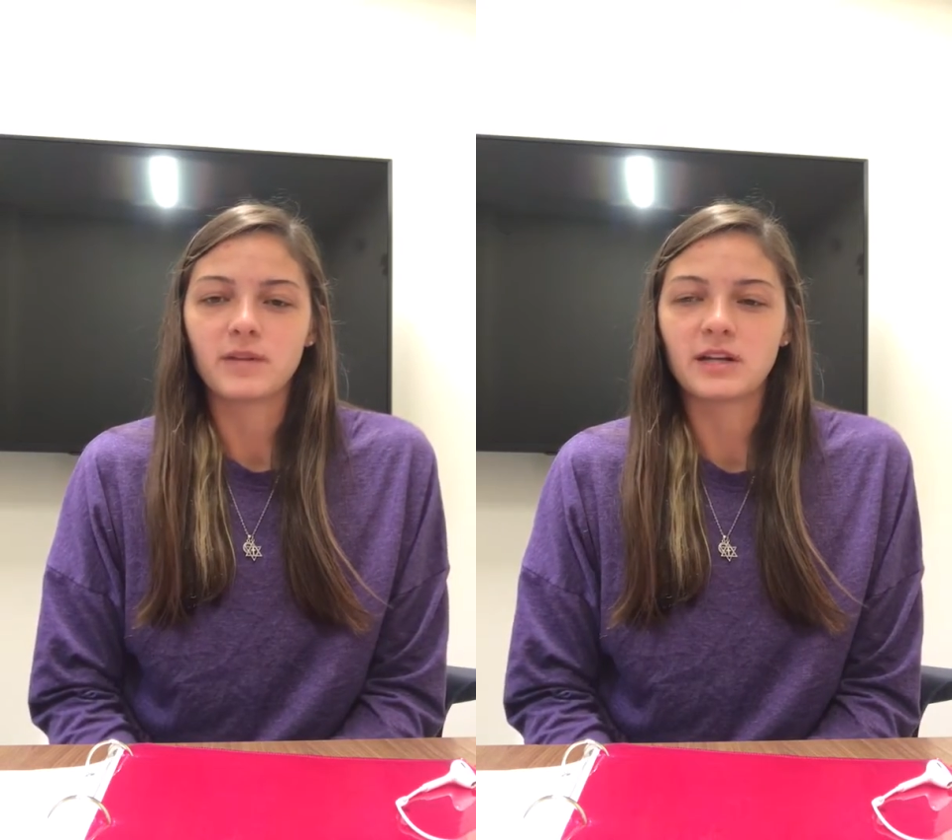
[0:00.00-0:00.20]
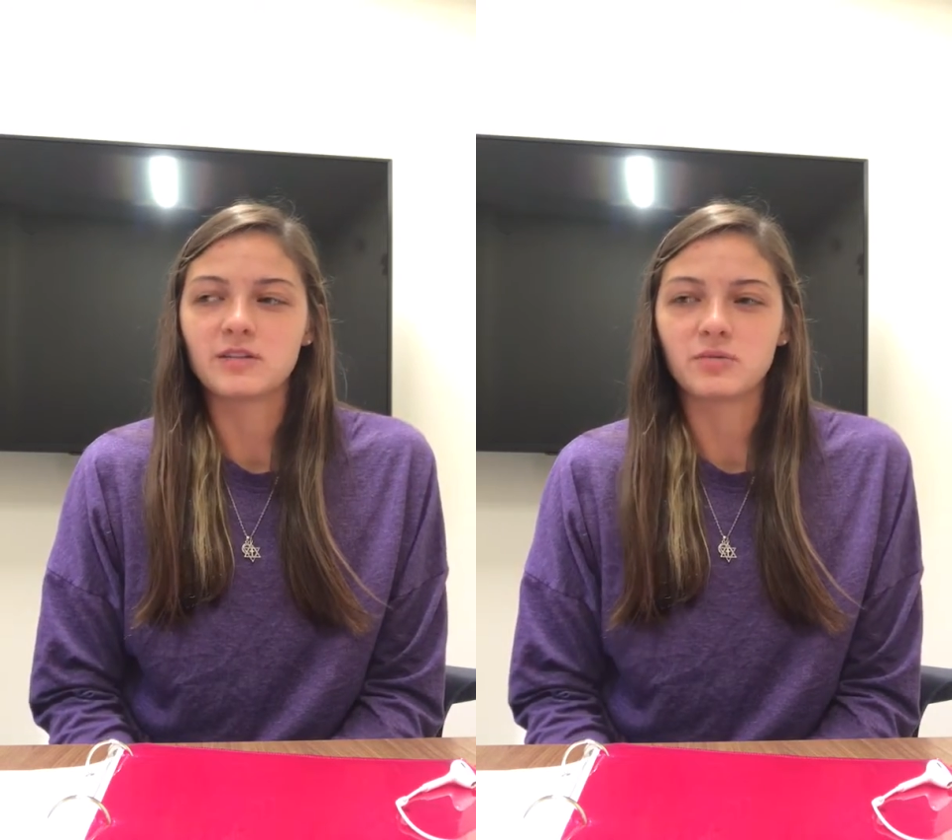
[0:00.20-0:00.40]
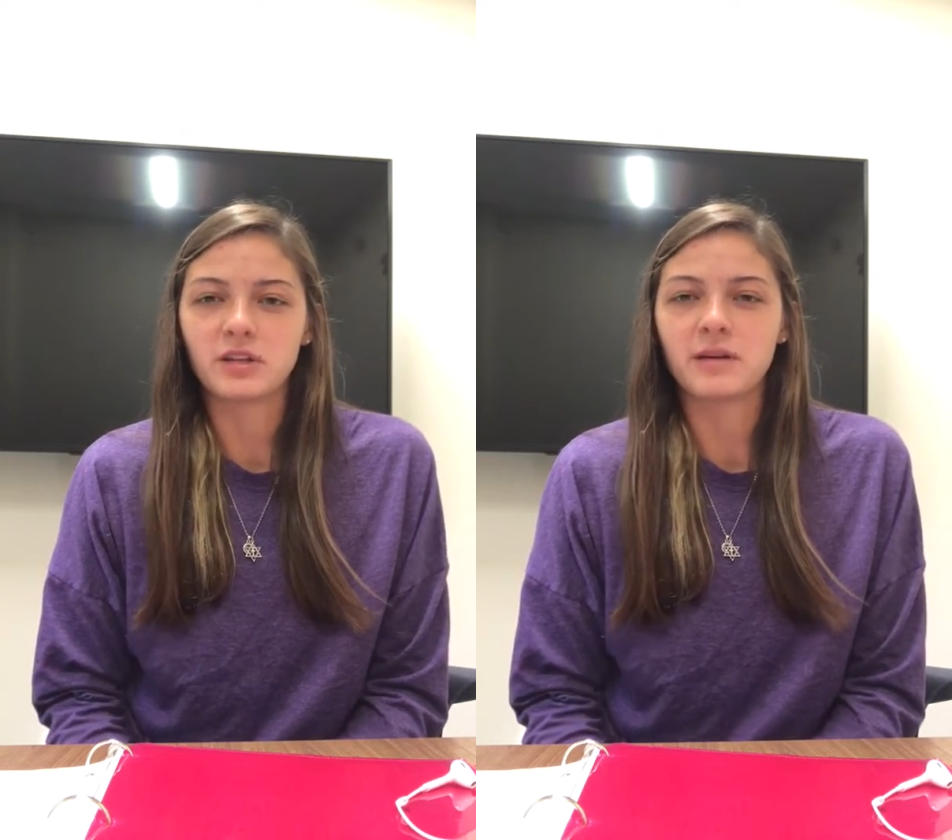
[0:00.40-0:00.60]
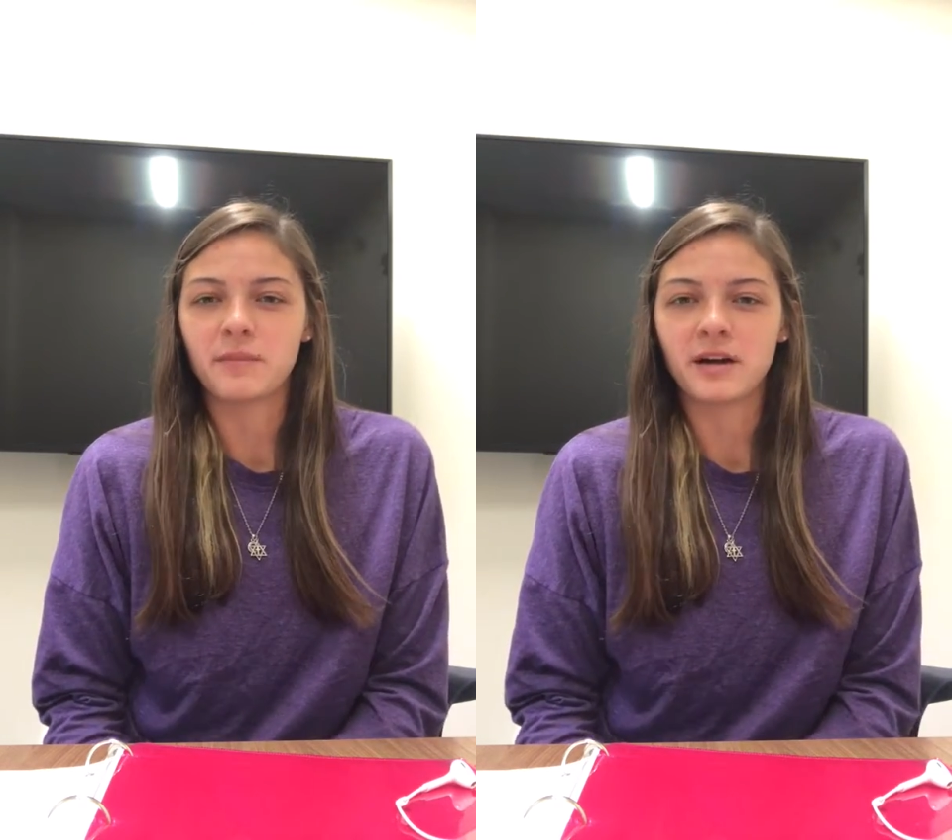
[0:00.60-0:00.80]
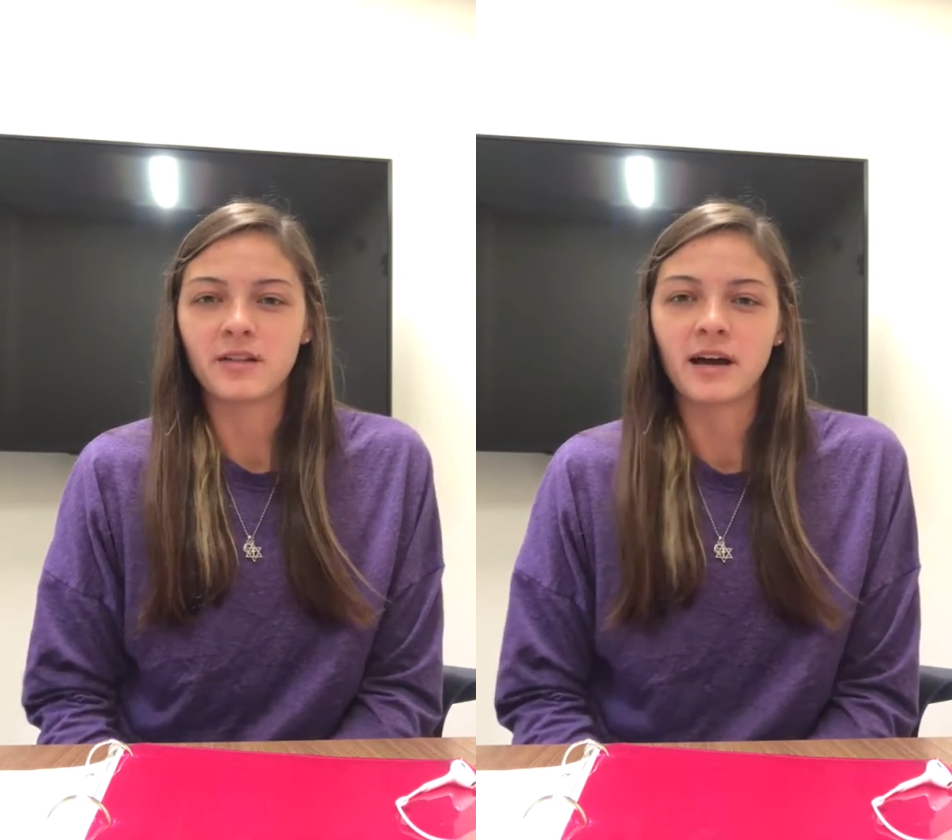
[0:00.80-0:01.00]
I just really
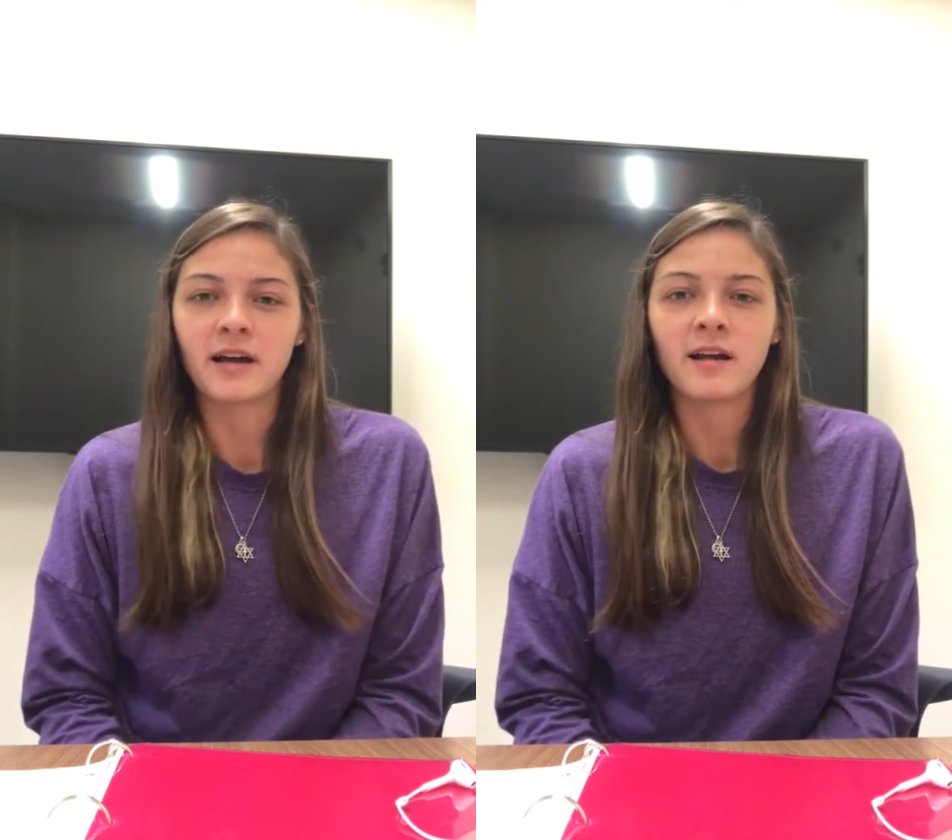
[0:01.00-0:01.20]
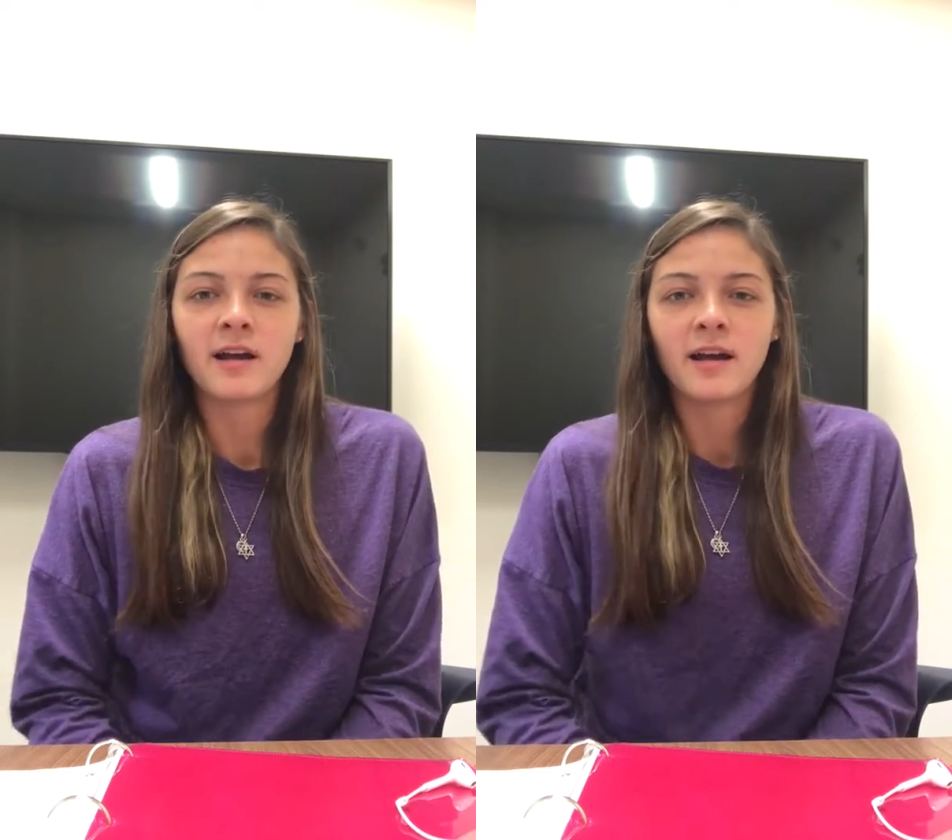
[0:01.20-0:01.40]
admire that.